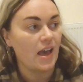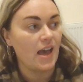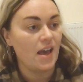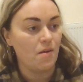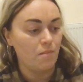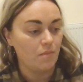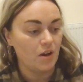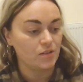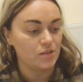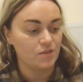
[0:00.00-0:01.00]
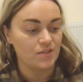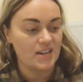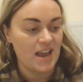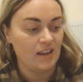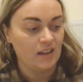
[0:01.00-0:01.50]
On
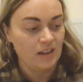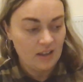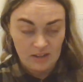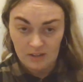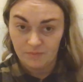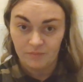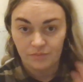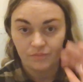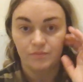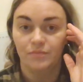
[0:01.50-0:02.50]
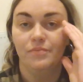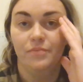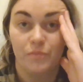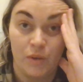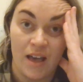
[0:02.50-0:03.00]
Sunday we'll